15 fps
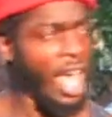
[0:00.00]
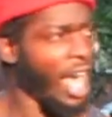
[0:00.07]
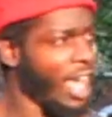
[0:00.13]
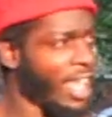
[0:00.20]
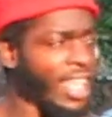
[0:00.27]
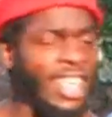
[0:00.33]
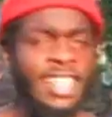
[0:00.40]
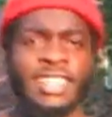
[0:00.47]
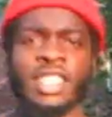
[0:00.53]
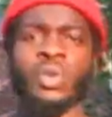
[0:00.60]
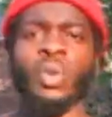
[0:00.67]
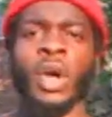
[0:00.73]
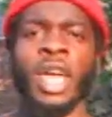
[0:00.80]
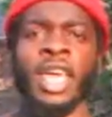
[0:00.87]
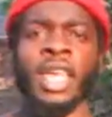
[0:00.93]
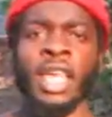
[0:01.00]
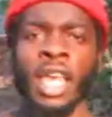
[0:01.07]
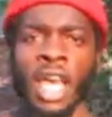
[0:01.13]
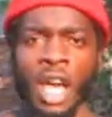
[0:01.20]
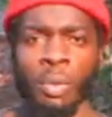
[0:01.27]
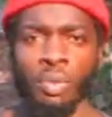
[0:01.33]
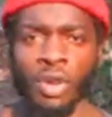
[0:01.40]
An easy way
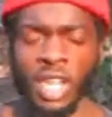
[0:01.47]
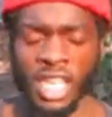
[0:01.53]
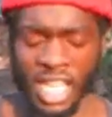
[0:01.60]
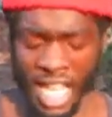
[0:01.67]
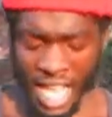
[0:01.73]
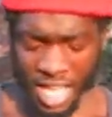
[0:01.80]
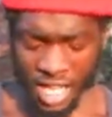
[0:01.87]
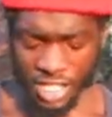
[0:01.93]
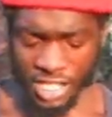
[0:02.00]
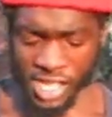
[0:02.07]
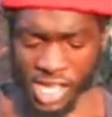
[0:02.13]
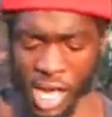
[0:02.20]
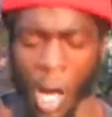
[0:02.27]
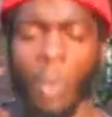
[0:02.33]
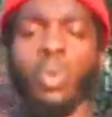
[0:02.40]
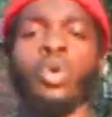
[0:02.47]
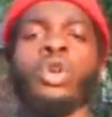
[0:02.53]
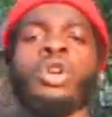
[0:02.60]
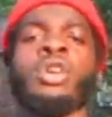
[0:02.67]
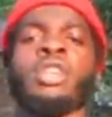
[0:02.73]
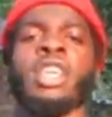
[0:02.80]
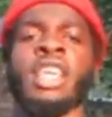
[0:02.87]
of bringing the energy
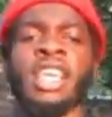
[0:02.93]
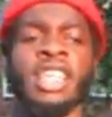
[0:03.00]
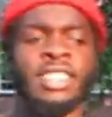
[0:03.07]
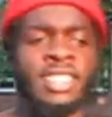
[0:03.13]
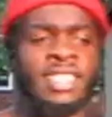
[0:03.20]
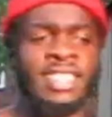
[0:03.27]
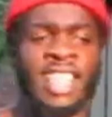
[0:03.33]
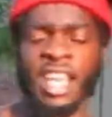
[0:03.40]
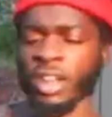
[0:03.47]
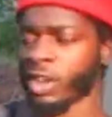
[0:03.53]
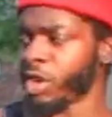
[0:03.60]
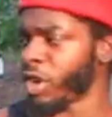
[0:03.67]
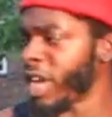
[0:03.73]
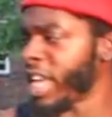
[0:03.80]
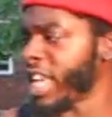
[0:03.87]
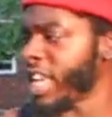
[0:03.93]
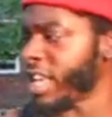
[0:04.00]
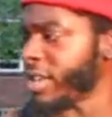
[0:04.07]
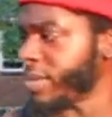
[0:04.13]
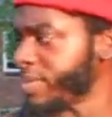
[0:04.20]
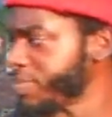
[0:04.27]
upward is to stand on your head.